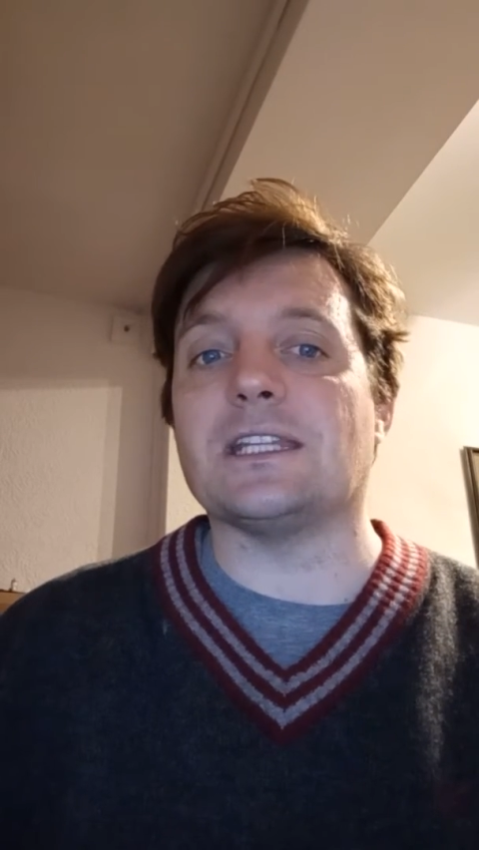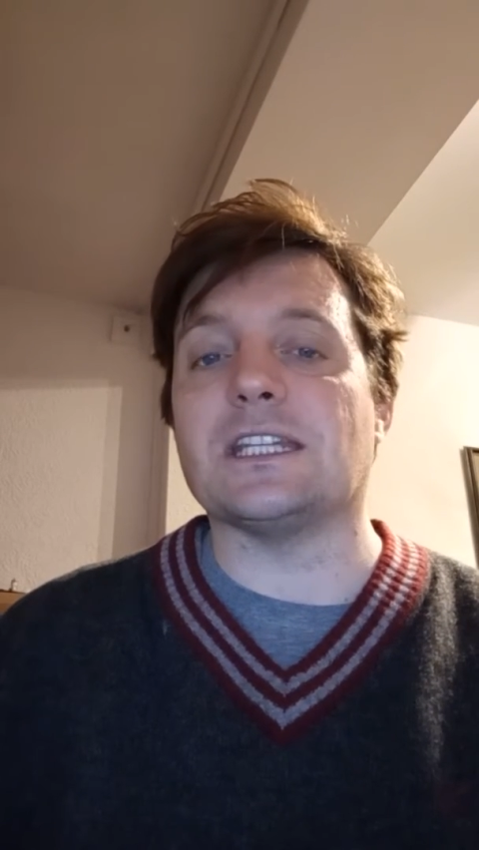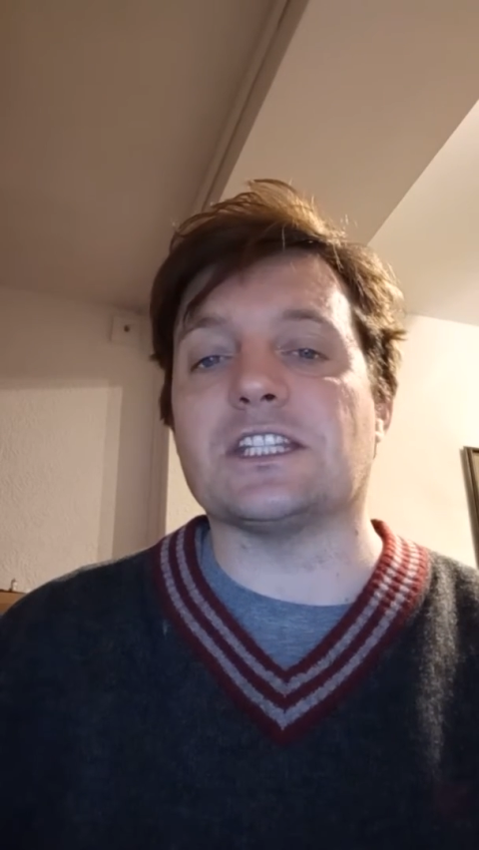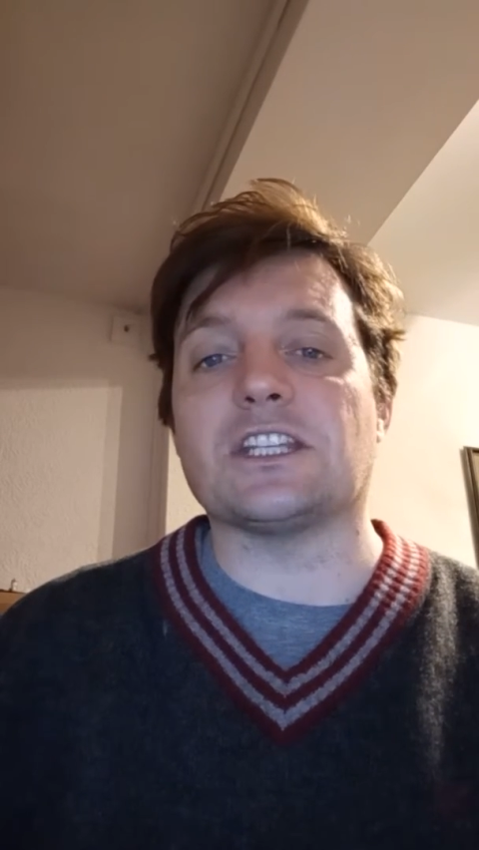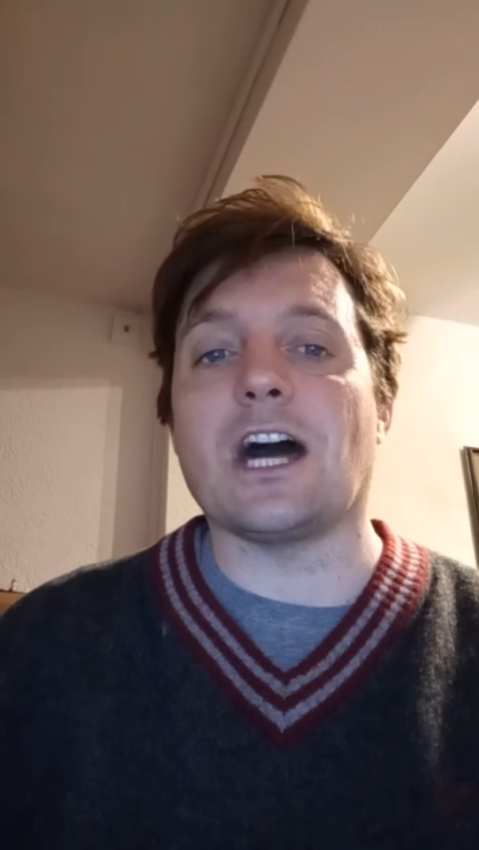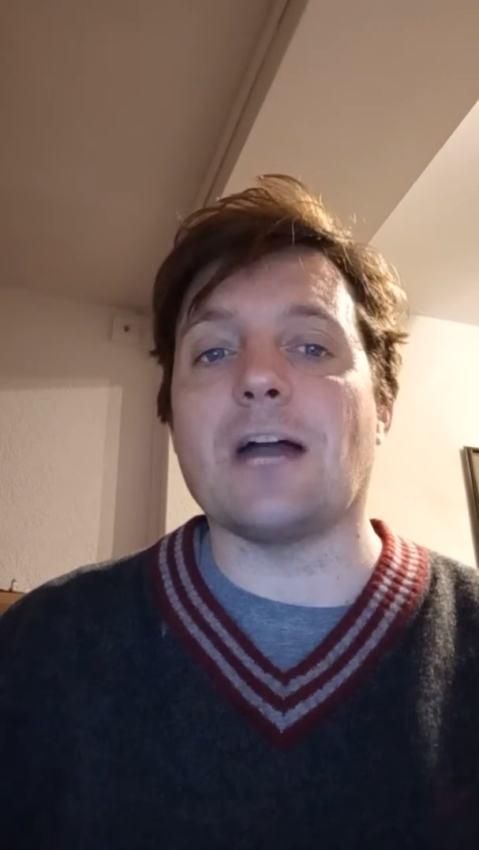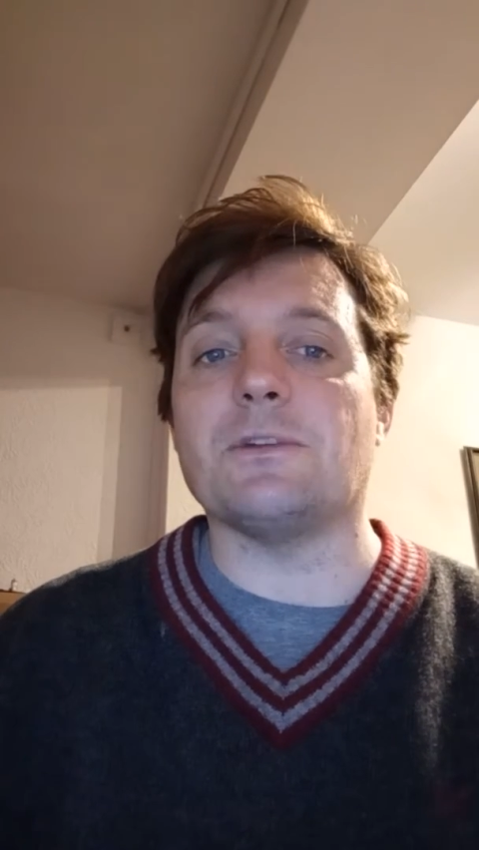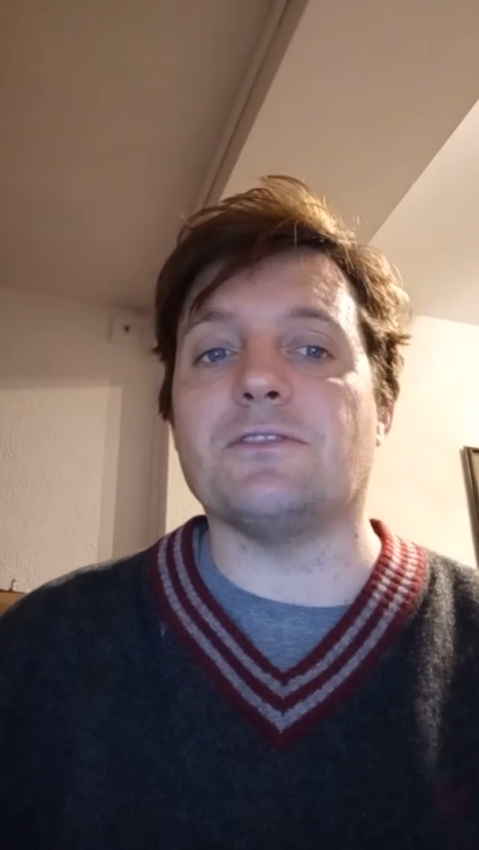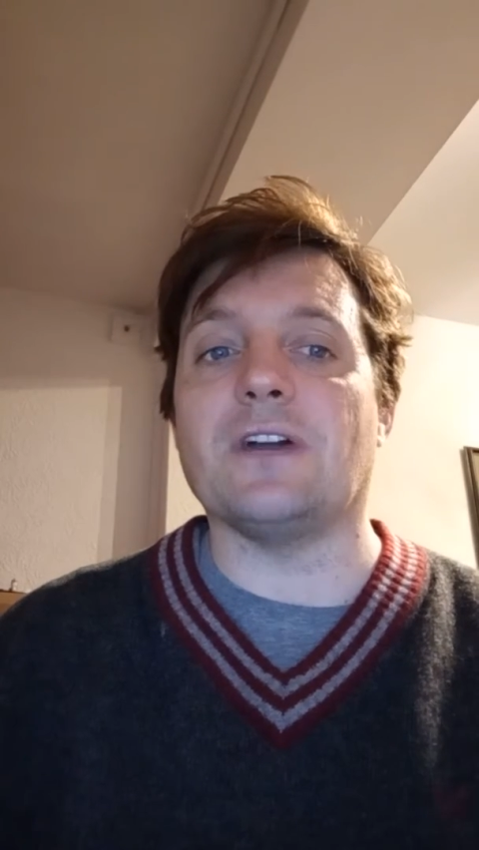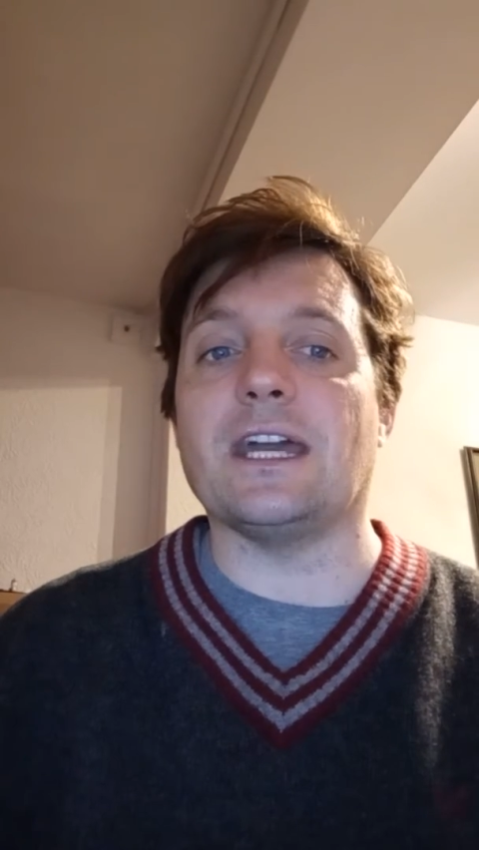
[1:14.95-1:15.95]
his time
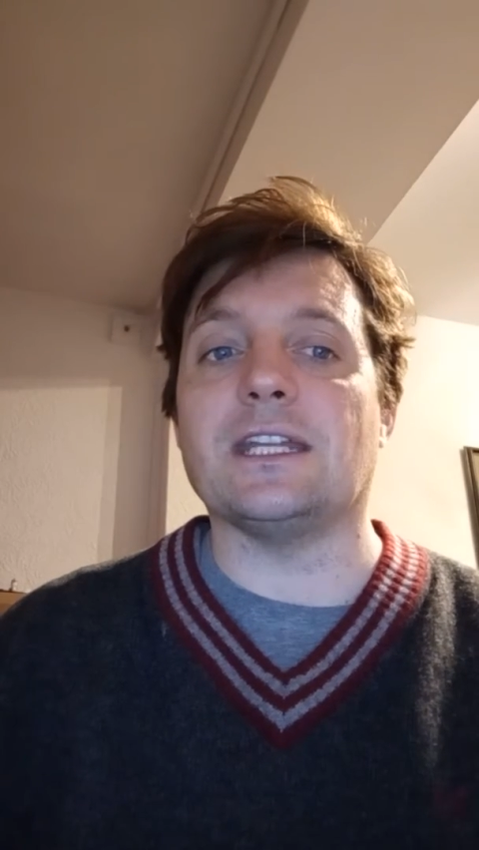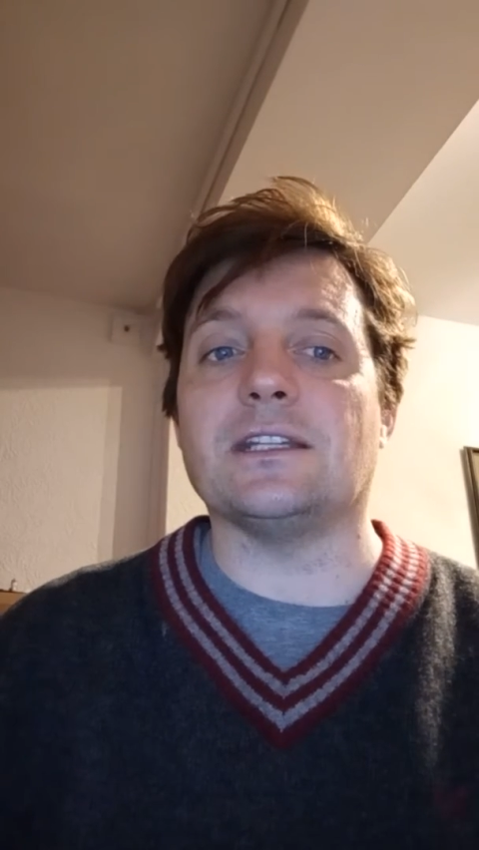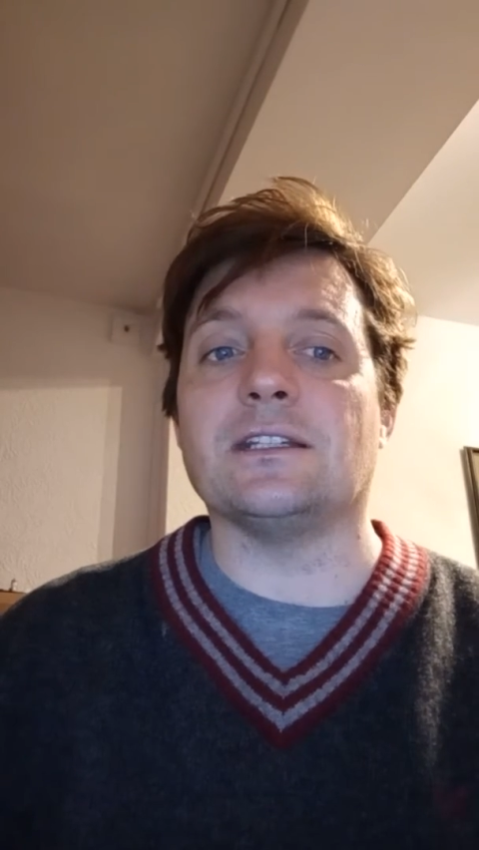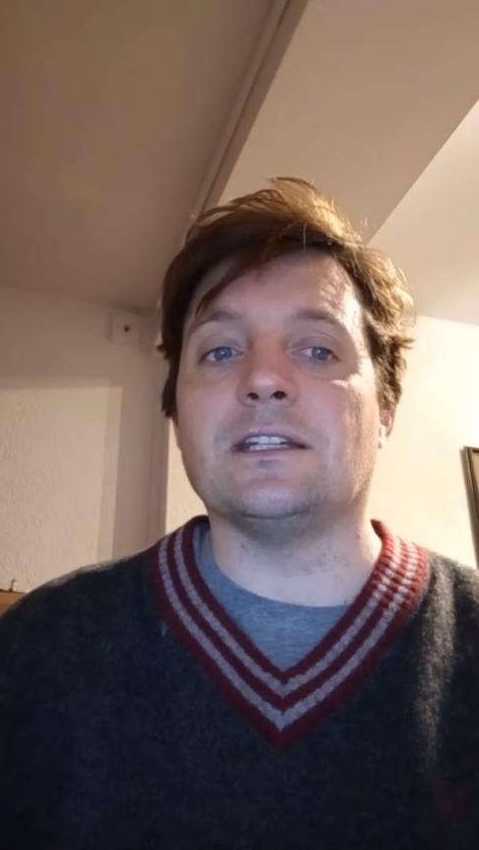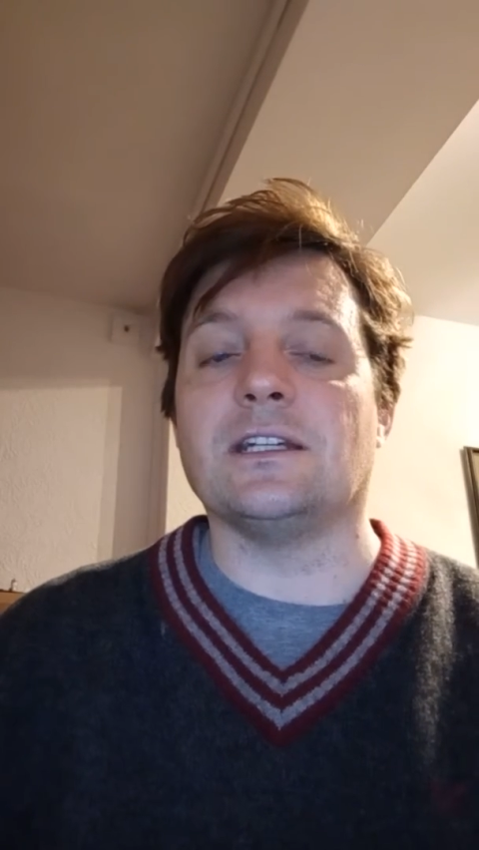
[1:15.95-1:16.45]
in vain.